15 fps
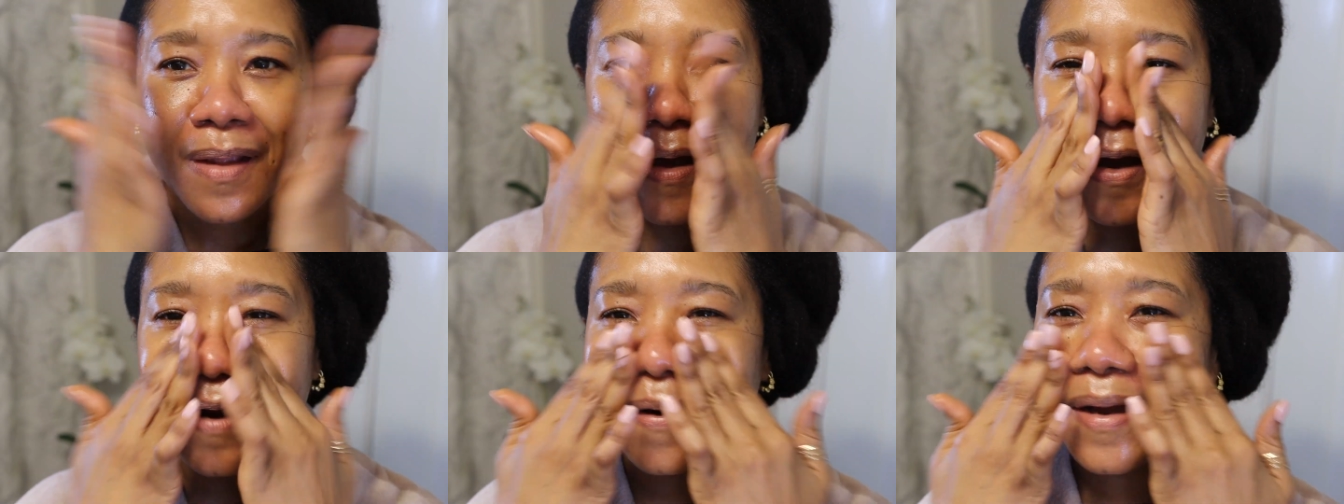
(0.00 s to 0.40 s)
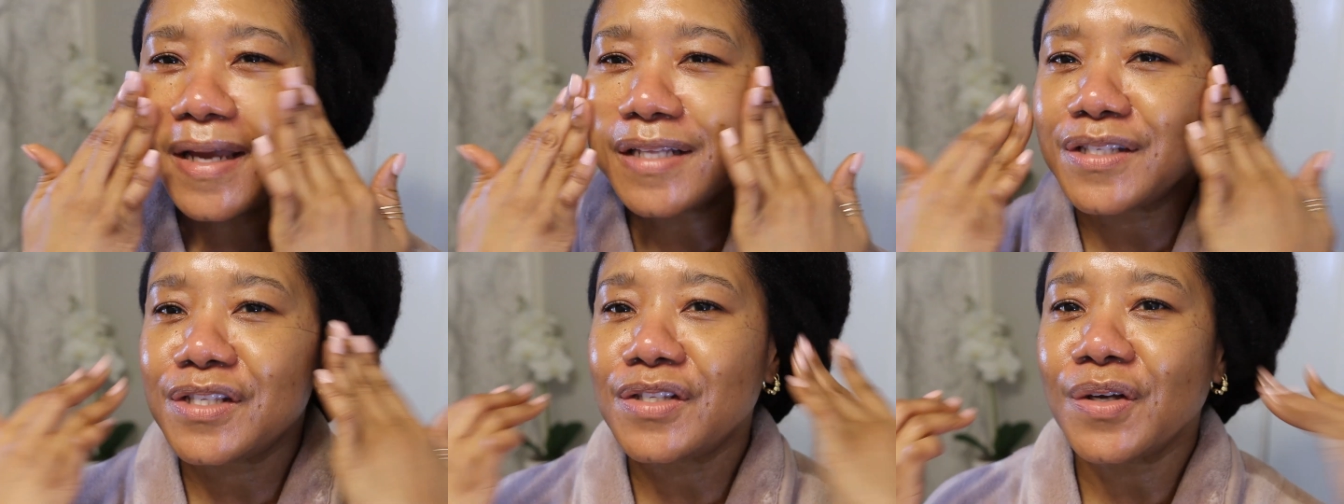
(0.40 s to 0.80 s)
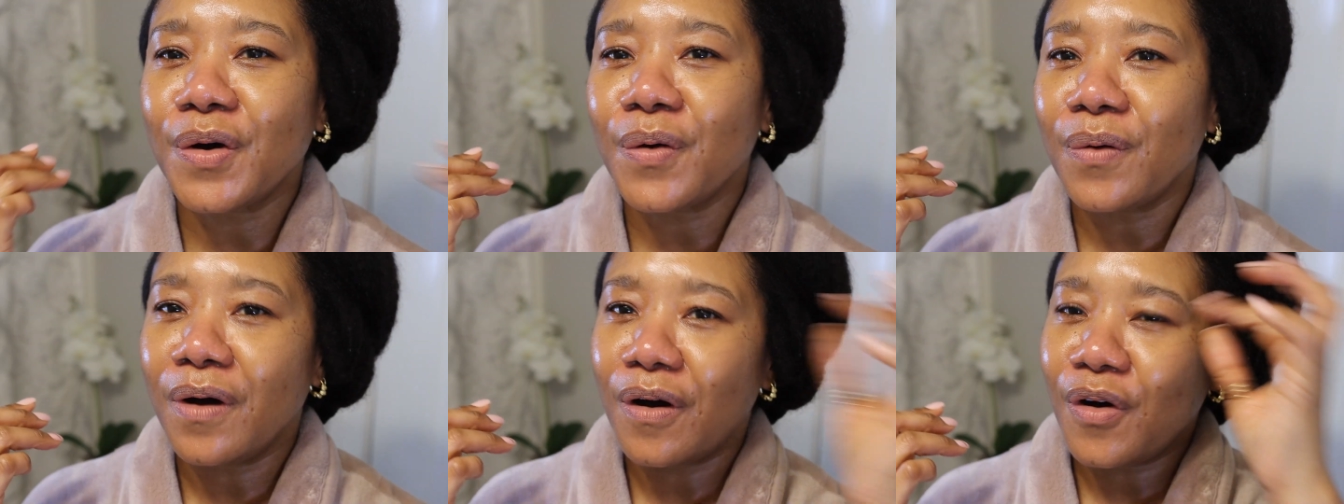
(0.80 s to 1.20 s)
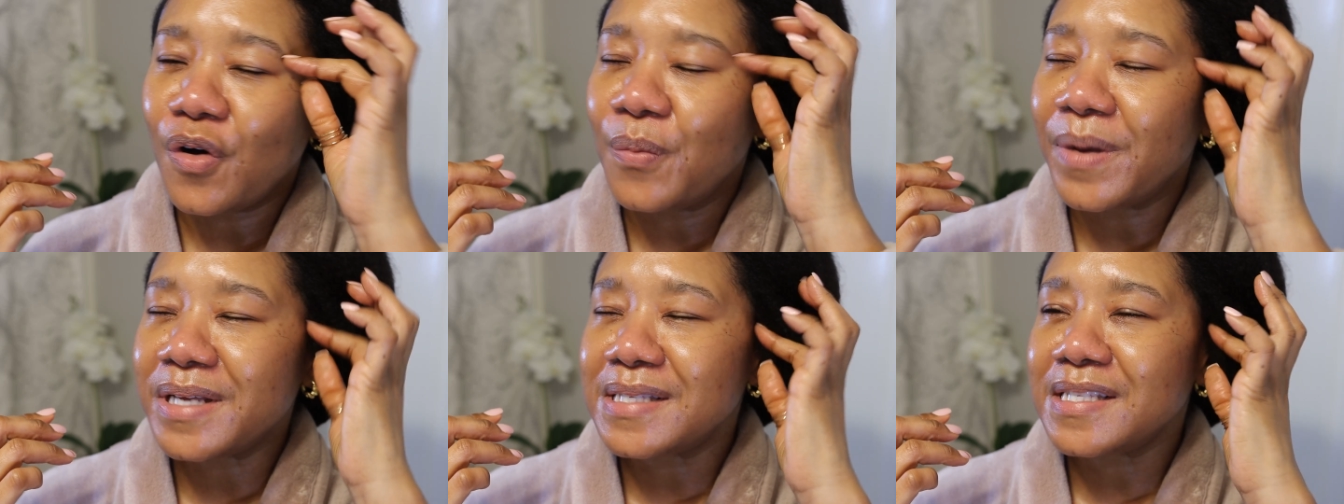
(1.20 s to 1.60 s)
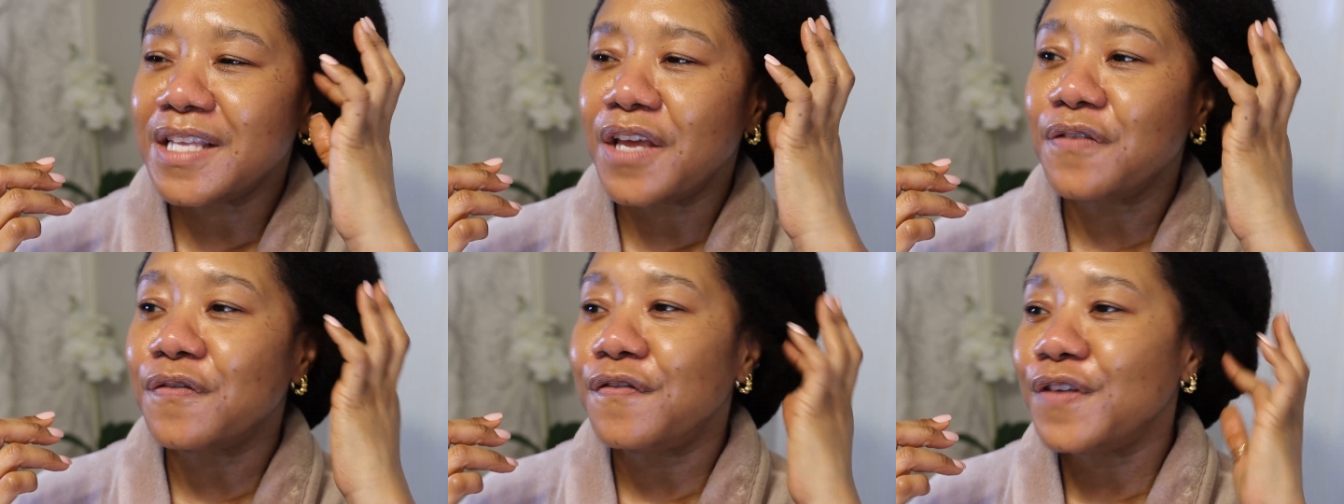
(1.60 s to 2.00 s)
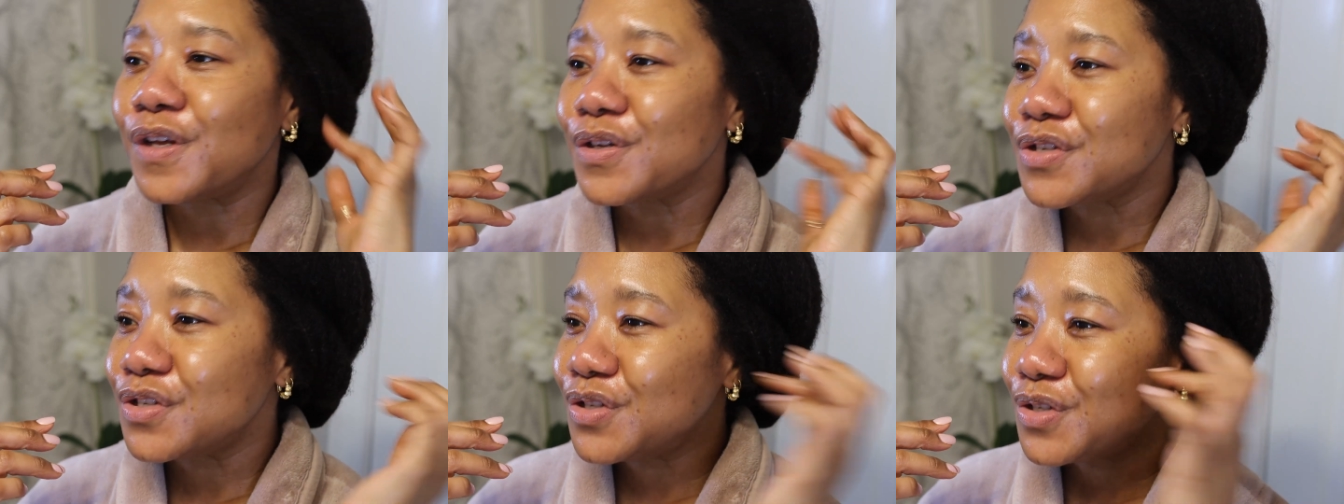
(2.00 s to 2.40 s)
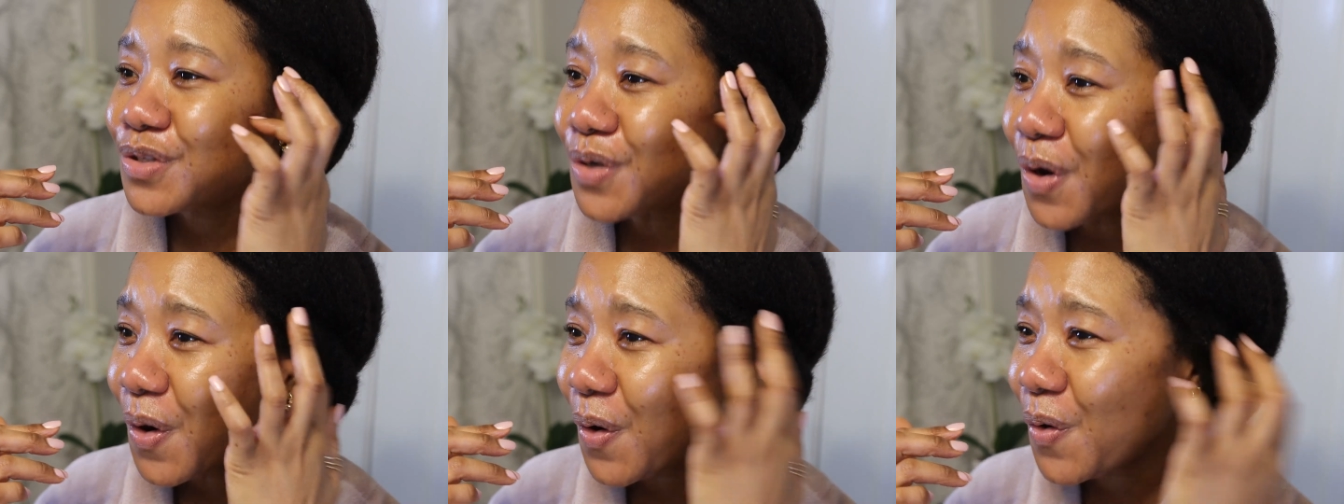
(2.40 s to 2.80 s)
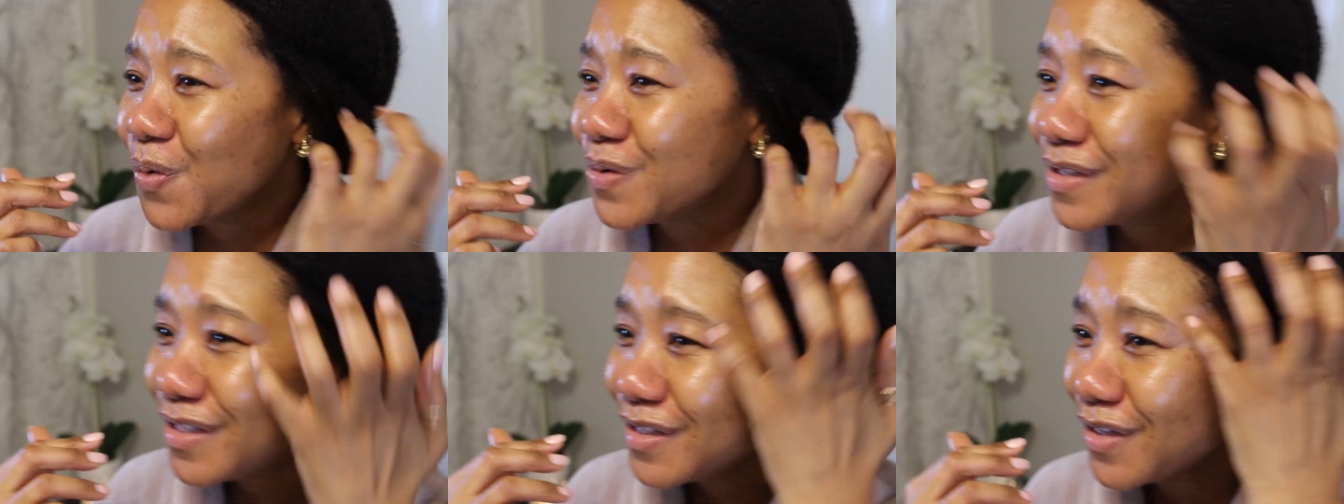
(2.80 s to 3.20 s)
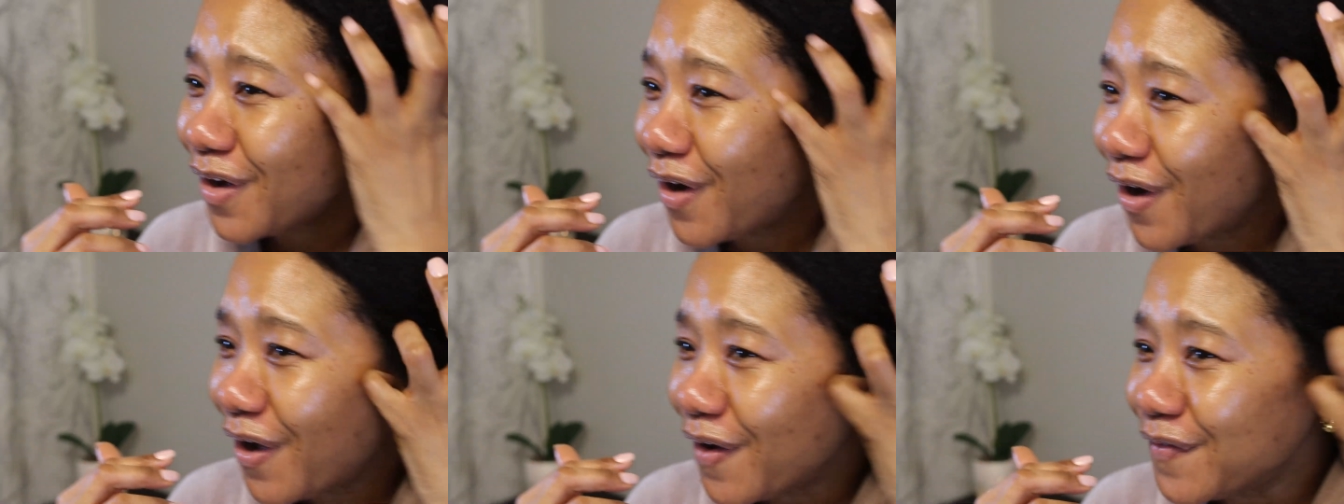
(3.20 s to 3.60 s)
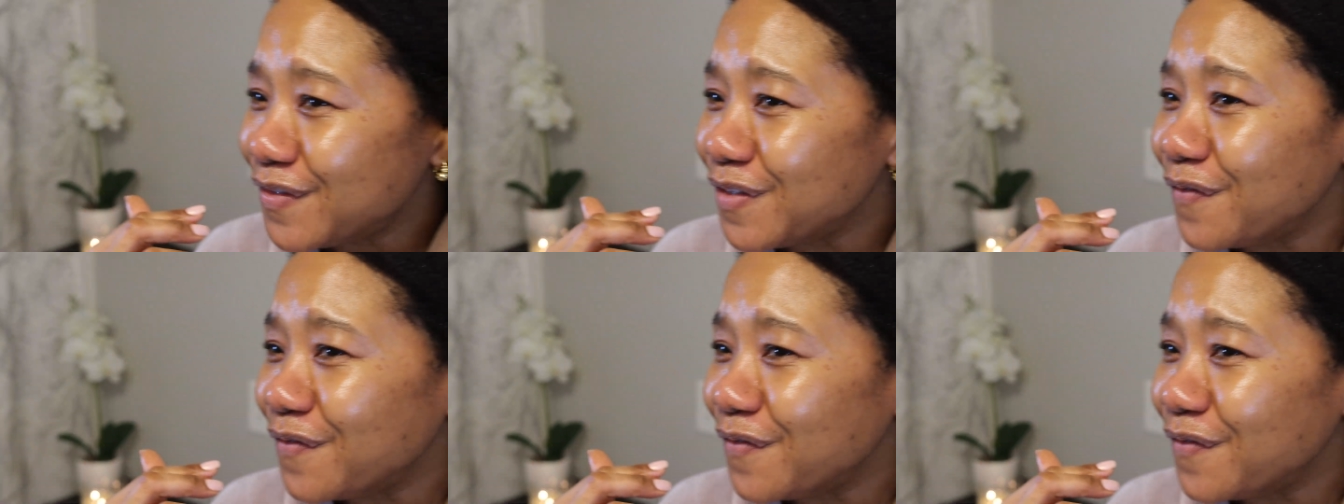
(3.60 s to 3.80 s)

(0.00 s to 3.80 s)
All right, so, my skin feels so soft.